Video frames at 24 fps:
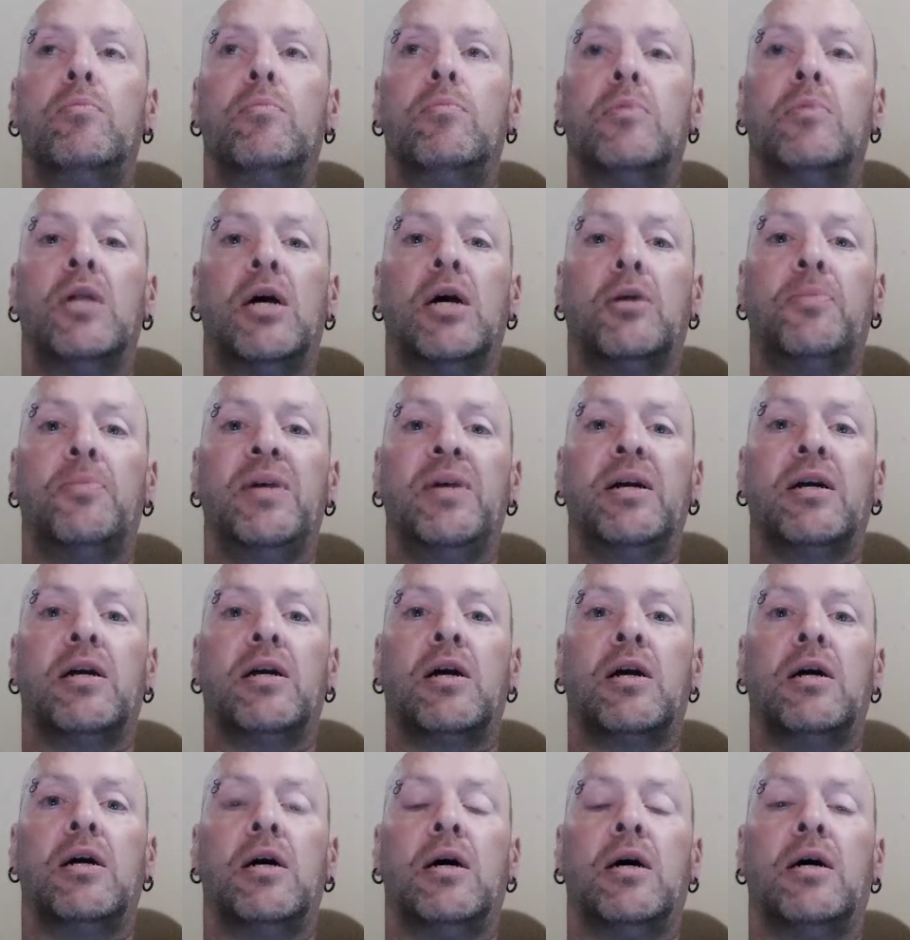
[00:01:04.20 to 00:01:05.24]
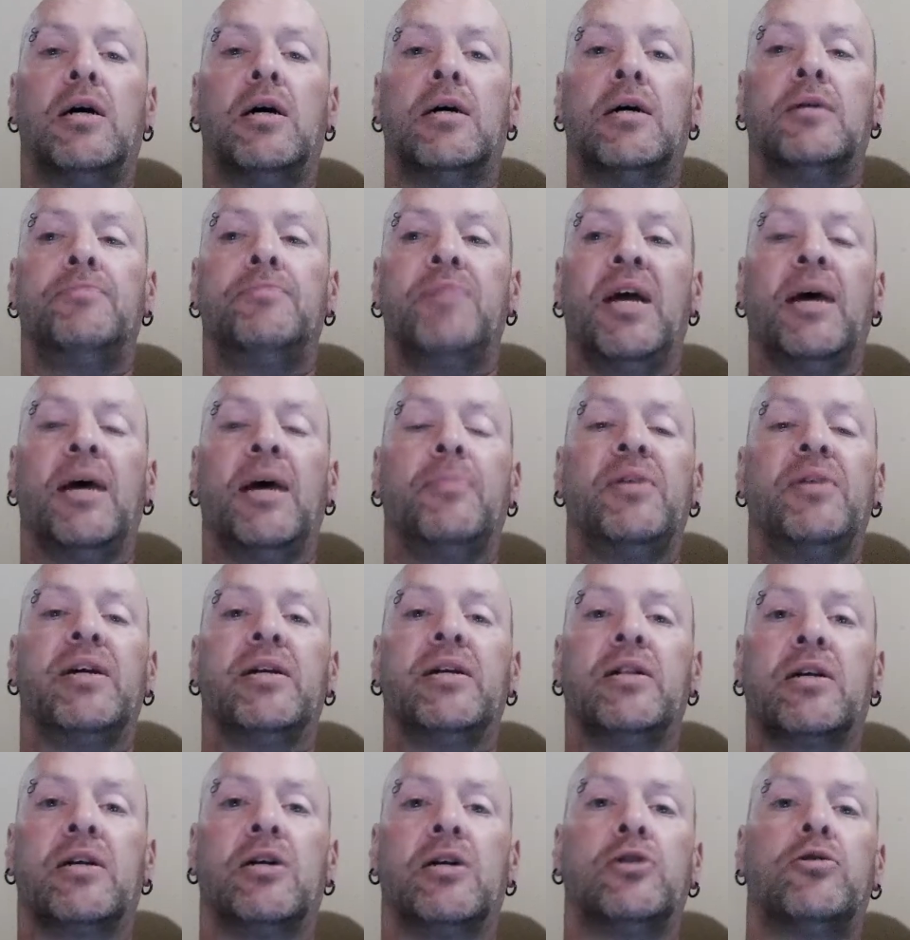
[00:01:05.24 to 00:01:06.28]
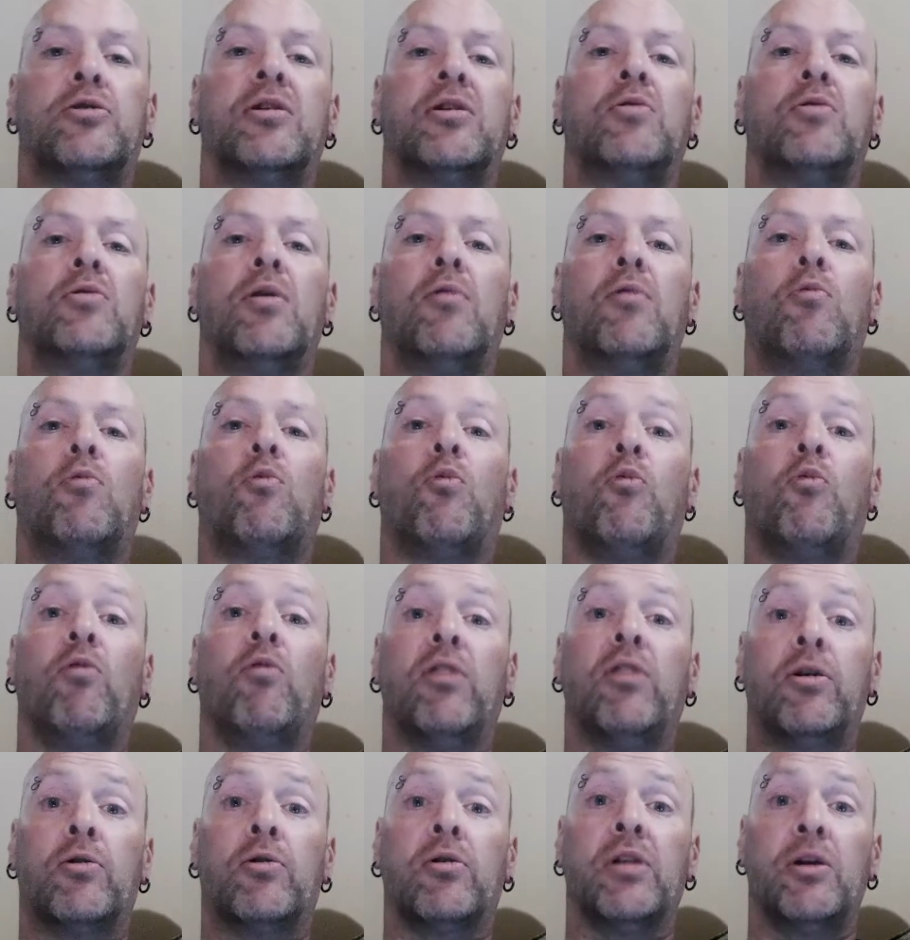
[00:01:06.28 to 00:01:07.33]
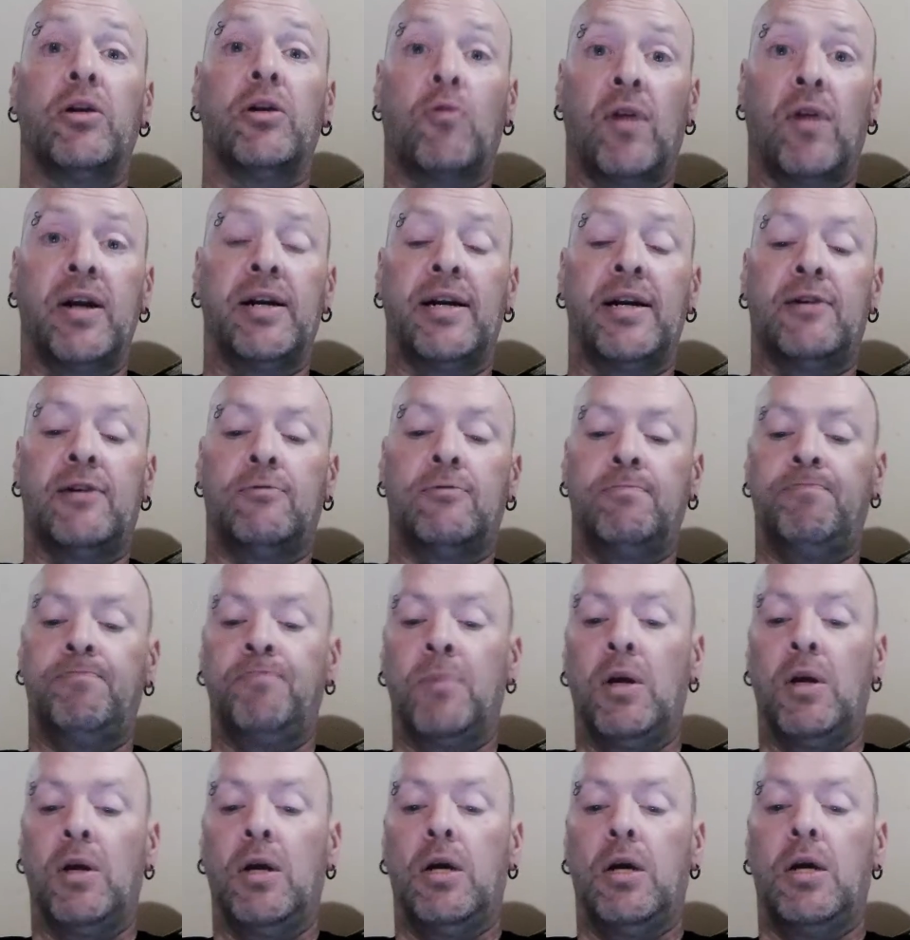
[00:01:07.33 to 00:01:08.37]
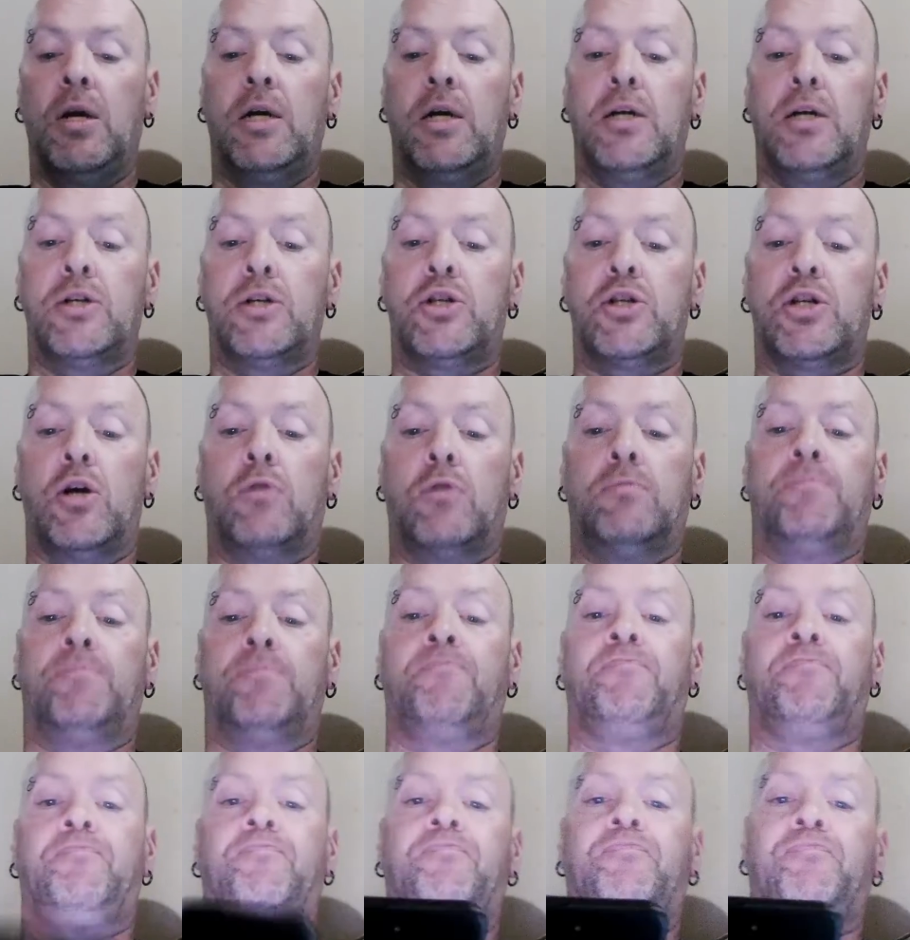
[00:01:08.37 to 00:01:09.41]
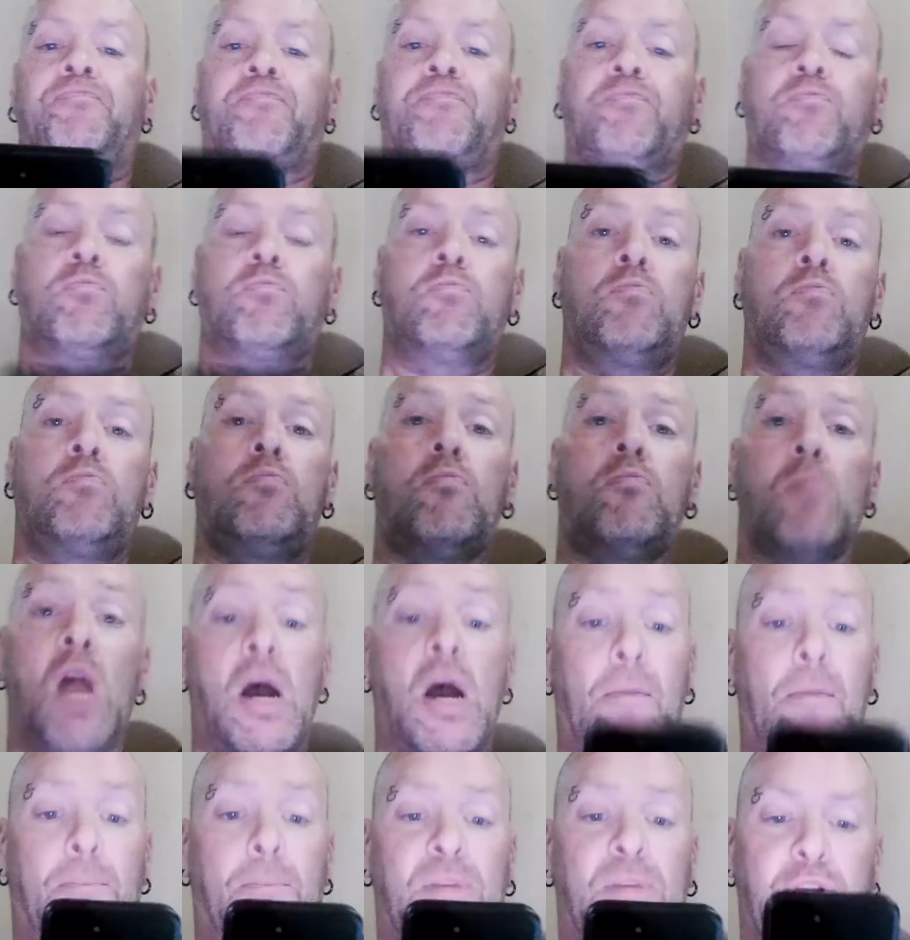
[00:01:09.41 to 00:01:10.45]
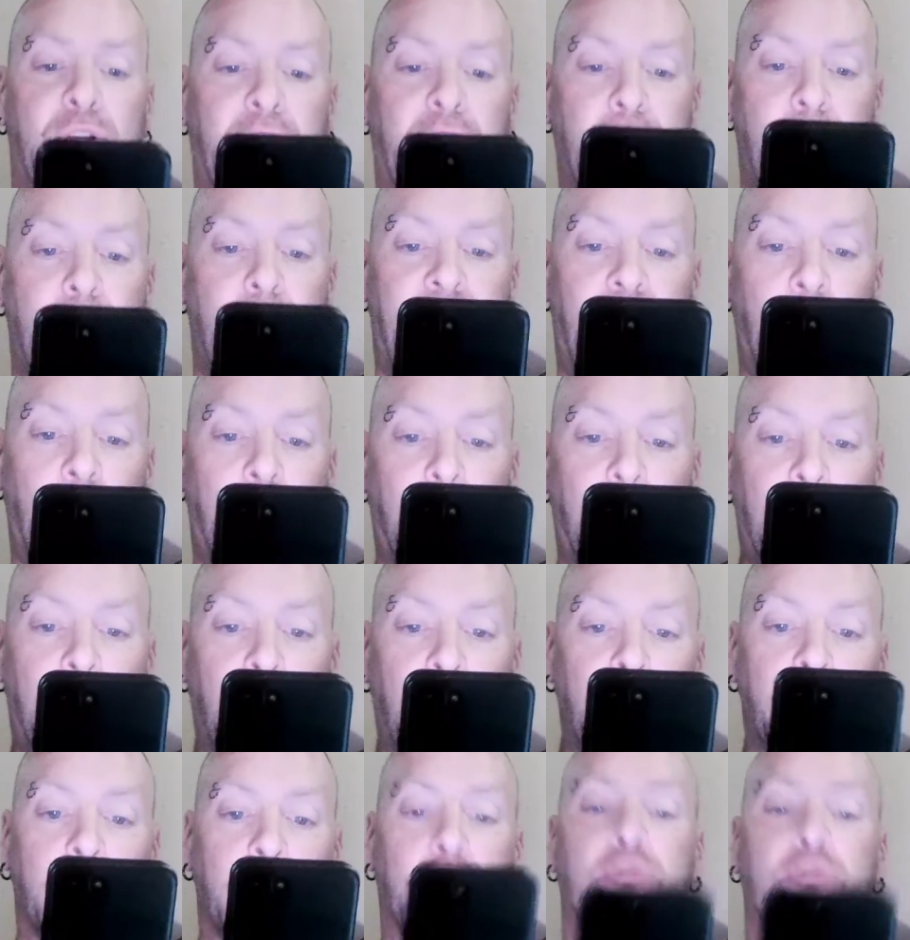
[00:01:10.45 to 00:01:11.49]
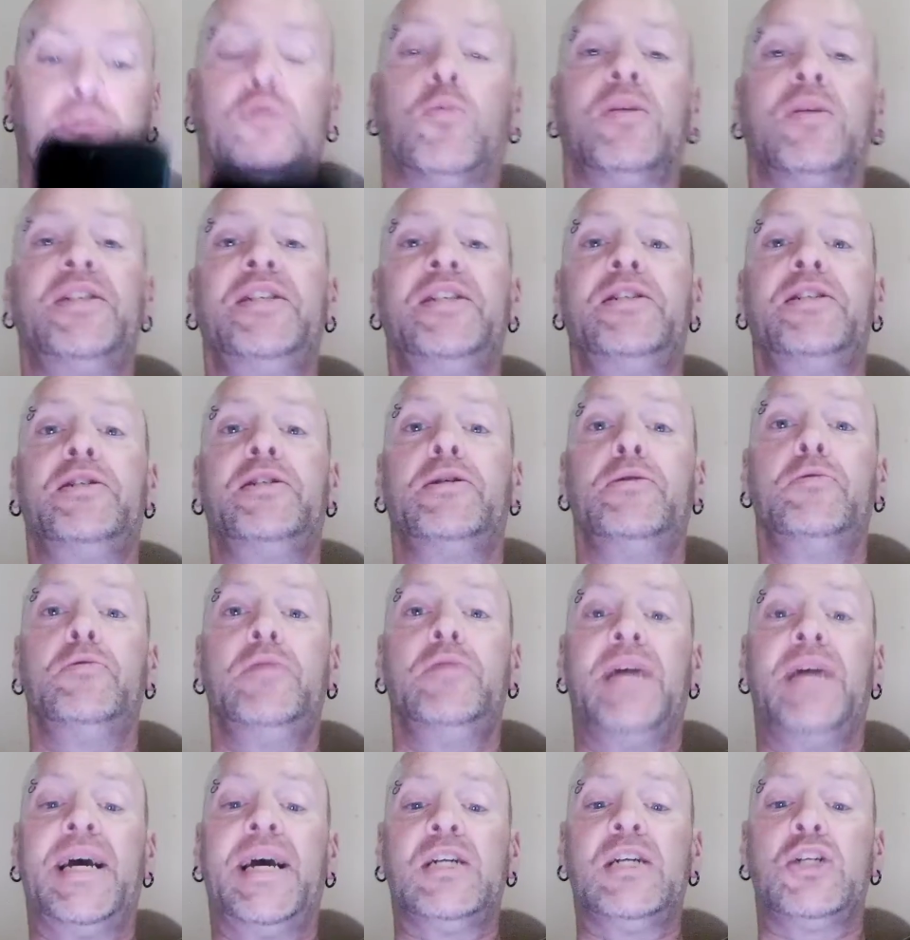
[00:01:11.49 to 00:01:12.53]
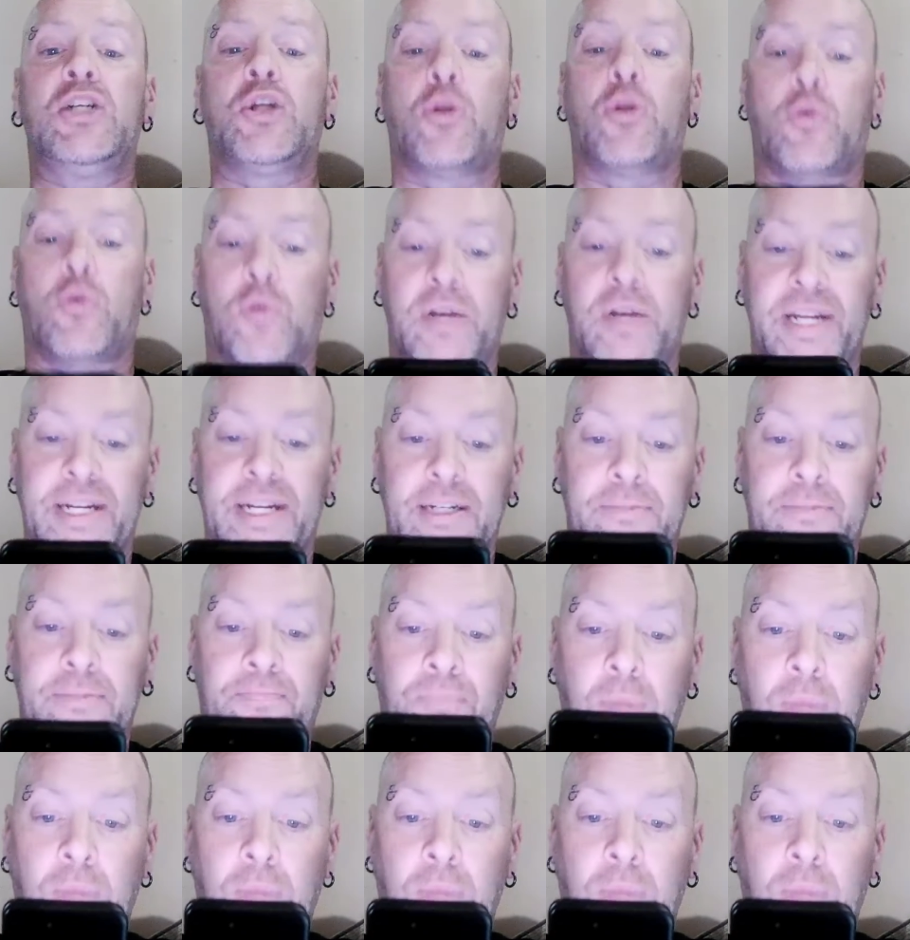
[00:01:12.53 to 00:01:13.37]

that are being happening in the country literally right now. So, Michigan Ballot Proposal 22-3.